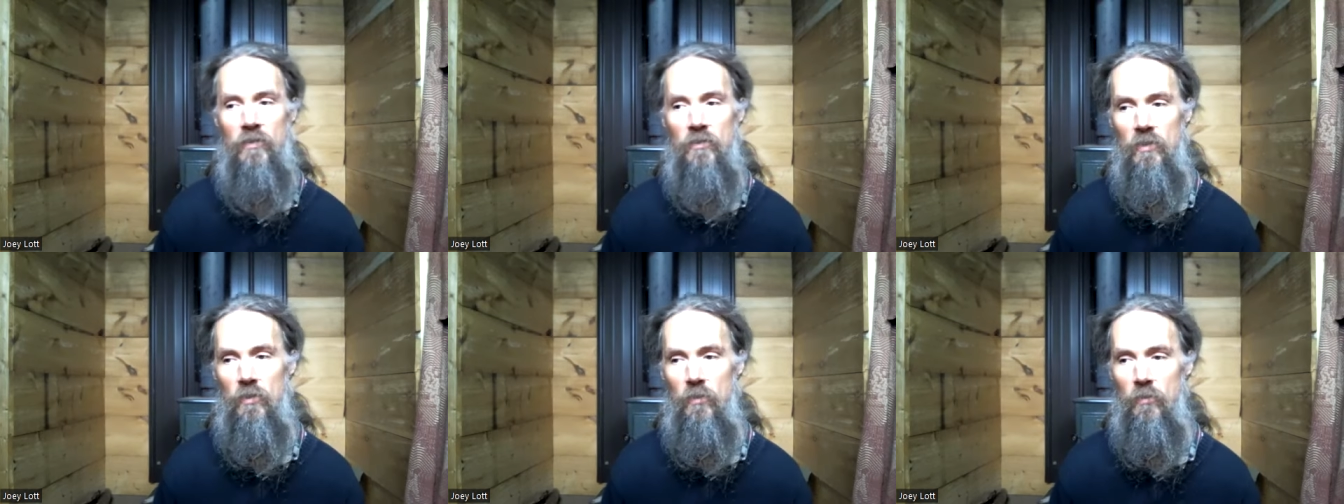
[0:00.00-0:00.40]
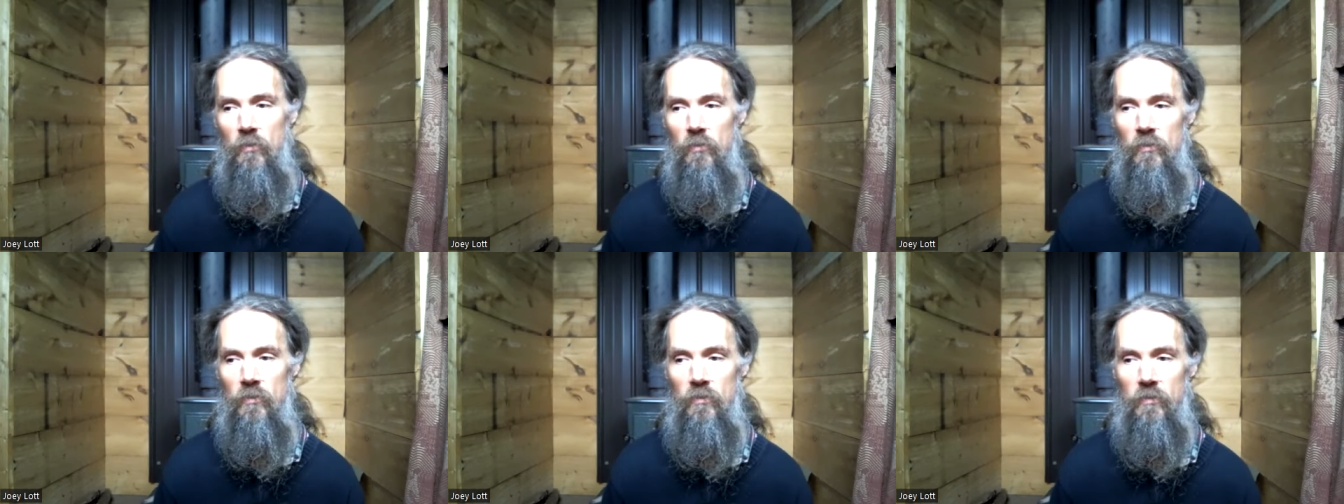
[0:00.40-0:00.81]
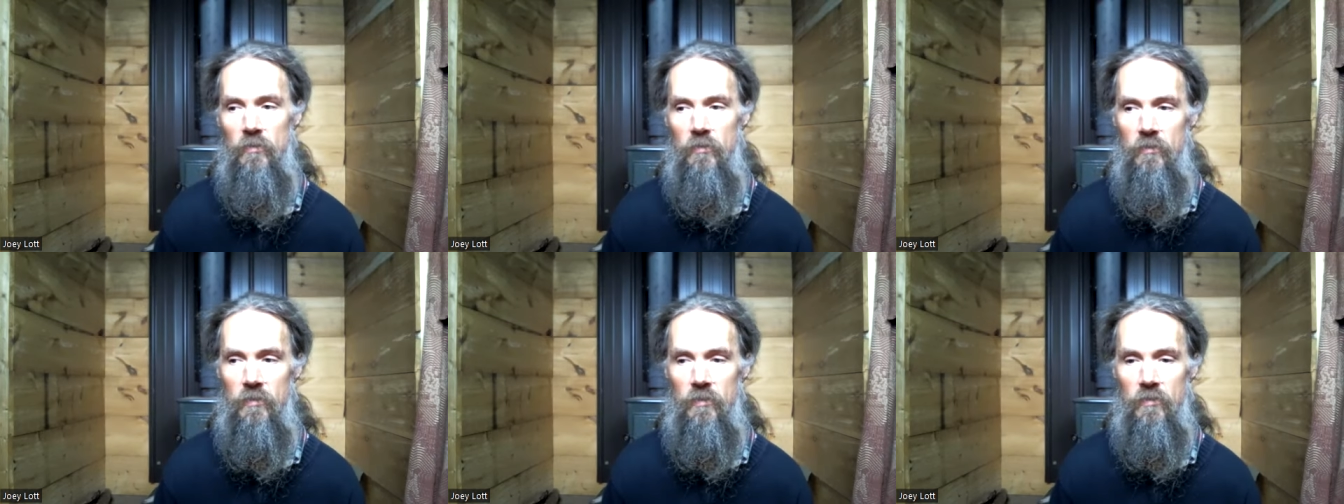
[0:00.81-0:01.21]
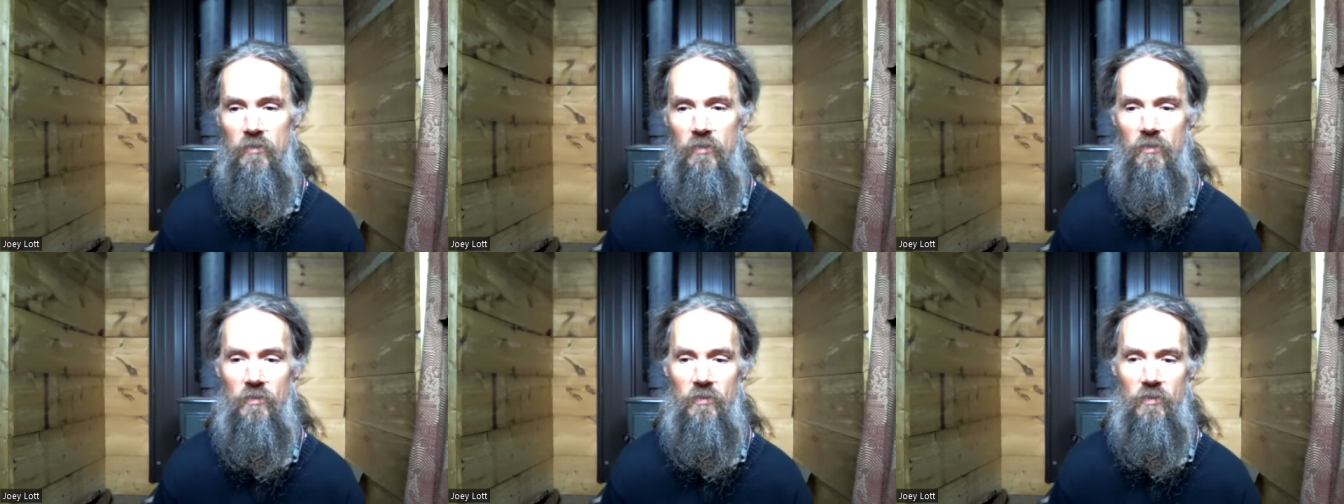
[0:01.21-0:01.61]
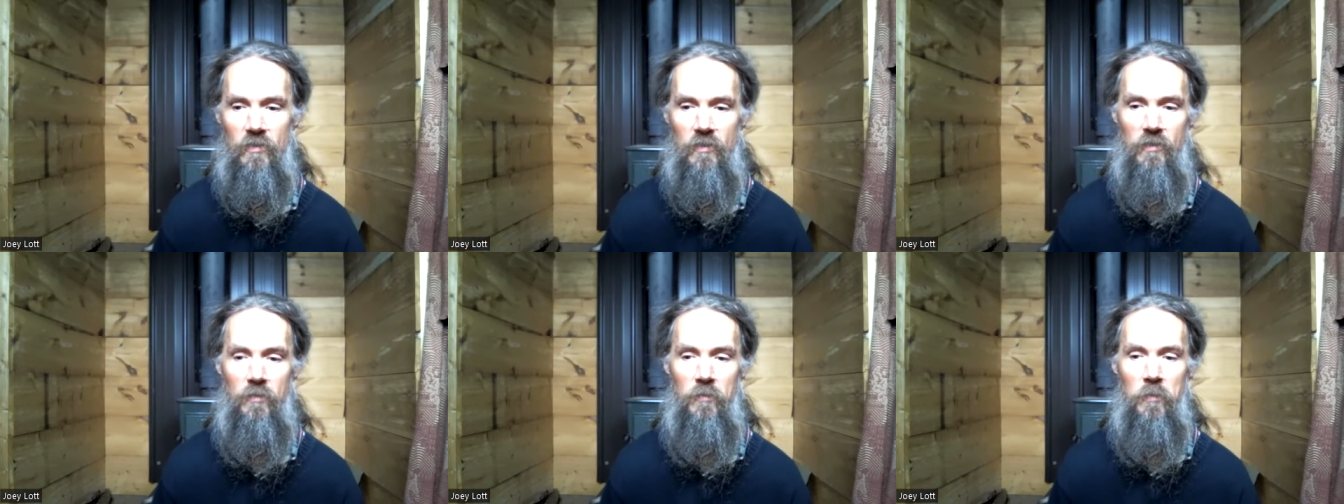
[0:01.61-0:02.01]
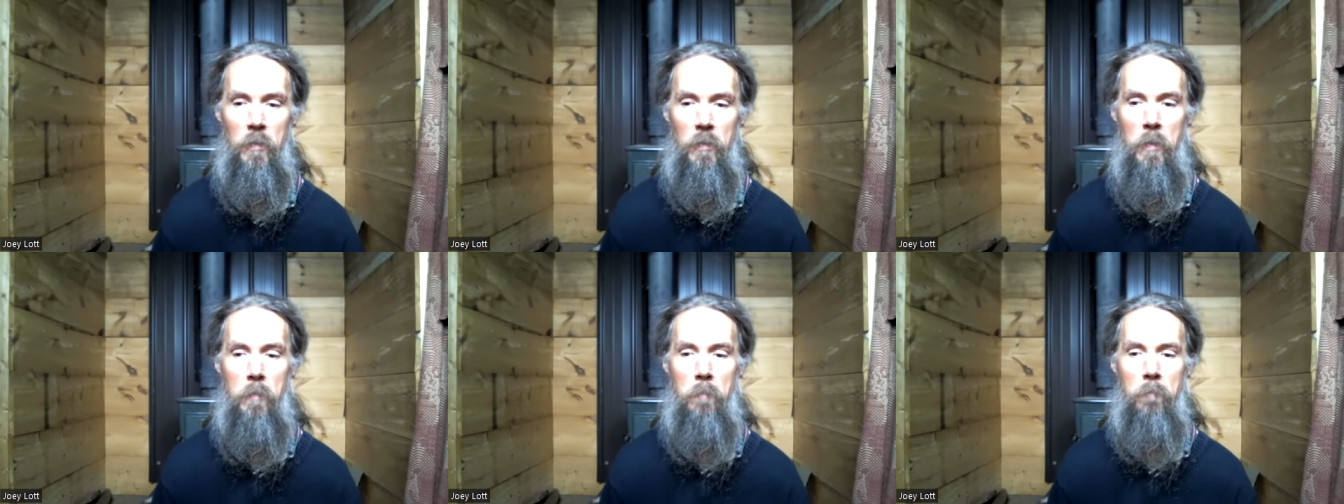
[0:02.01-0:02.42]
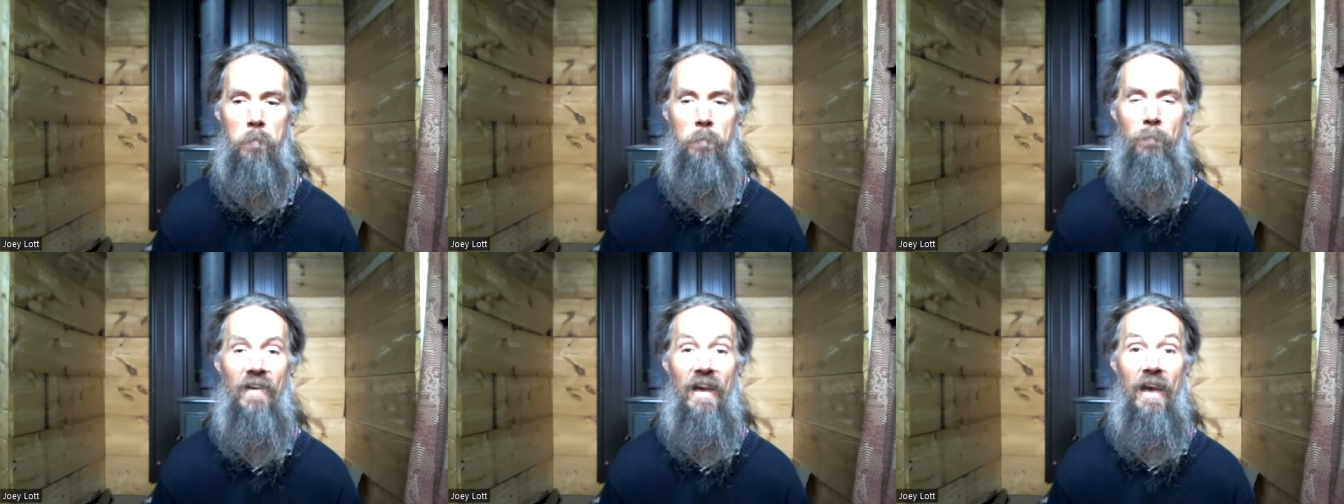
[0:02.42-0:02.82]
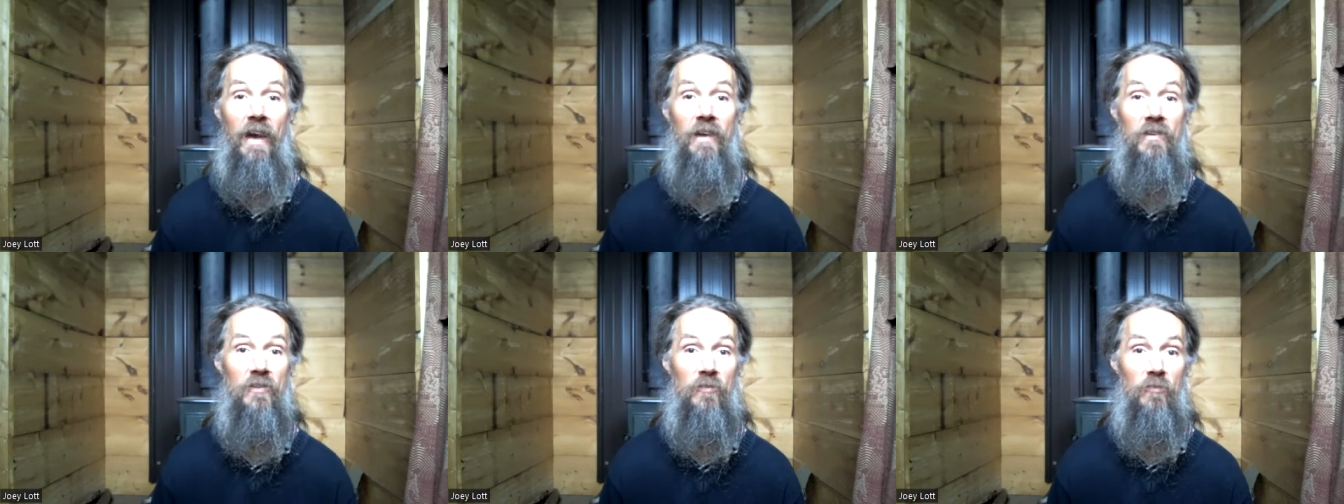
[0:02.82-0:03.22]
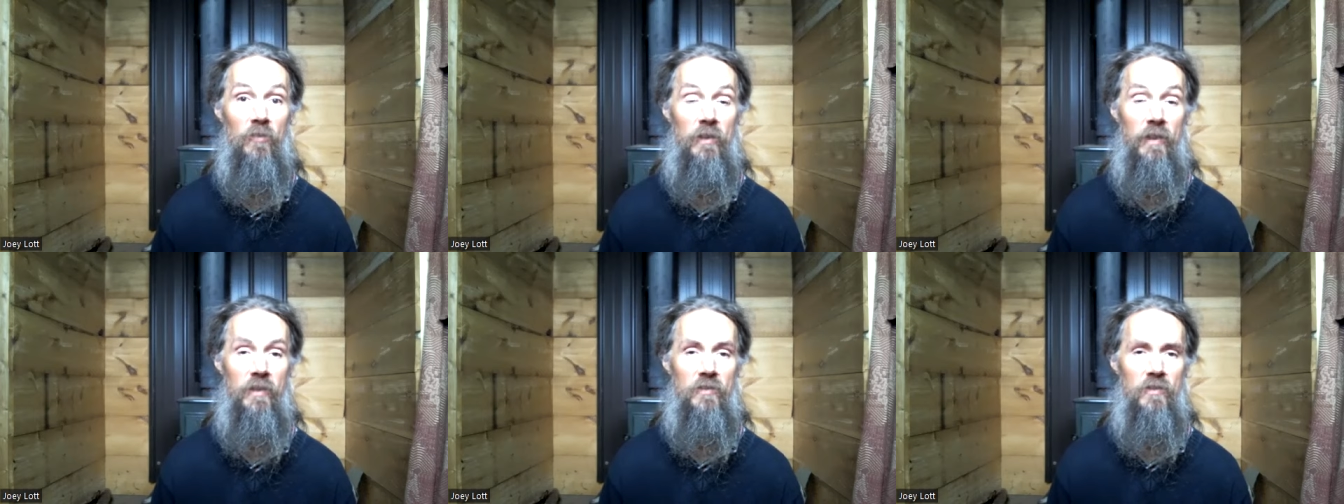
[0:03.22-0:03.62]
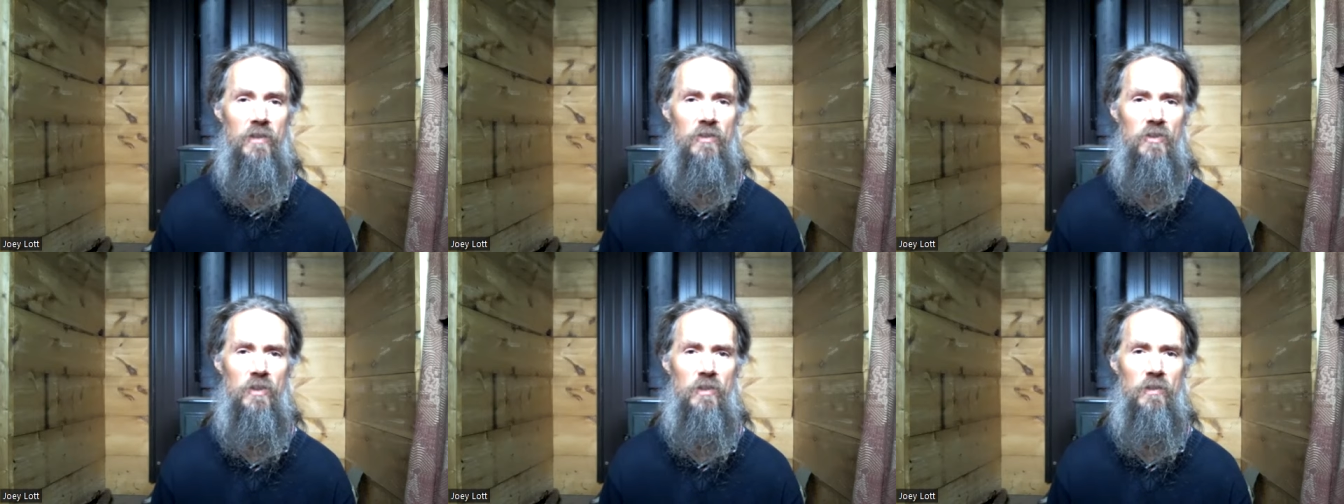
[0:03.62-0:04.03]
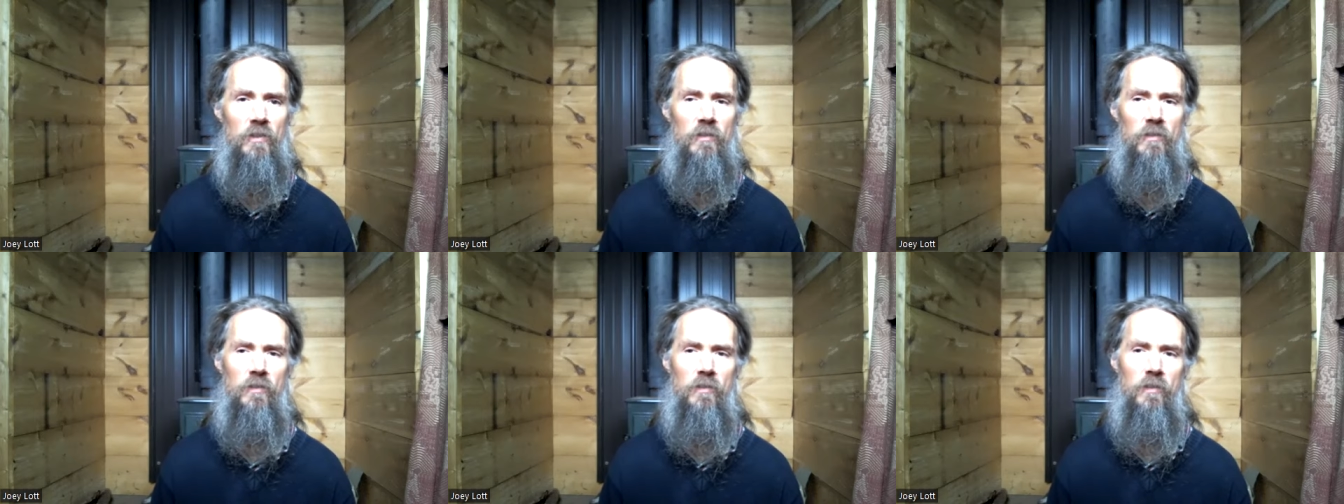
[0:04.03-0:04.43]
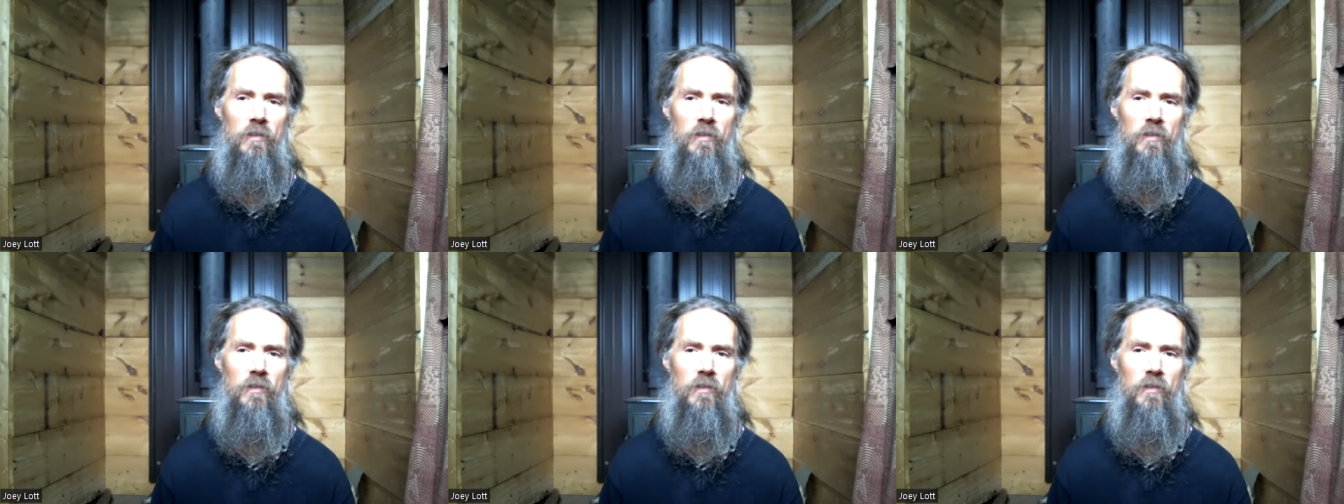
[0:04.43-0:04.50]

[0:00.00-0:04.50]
So, this is the active relaxation.